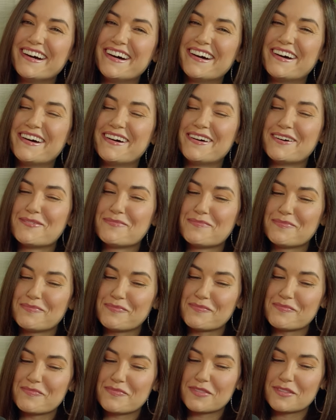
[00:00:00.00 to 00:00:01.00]
um,
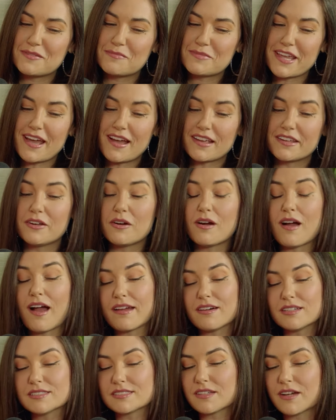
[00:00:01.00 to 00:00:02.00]
but yeah, you know, I
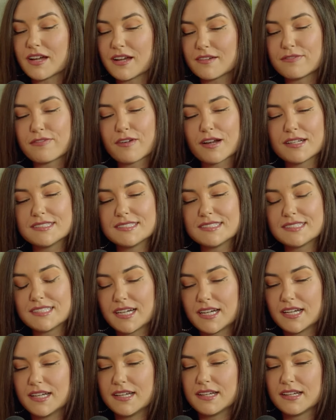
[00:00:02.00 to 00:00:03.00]
also have friends
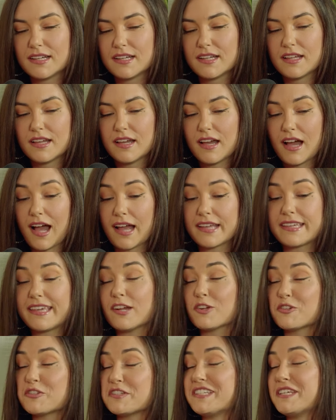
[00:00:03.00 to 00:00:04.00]
that I
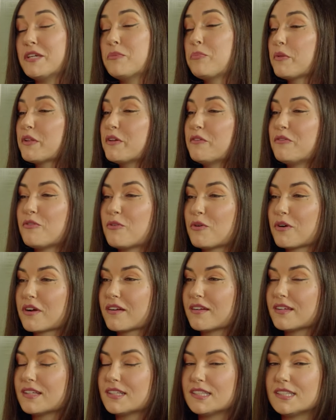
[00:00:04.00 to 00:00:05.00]
care deeply
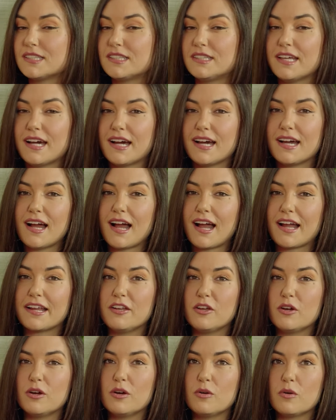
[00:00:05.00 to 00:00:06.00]
for that I
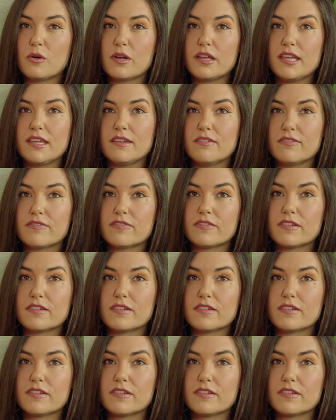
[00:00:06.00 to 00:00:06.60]
know if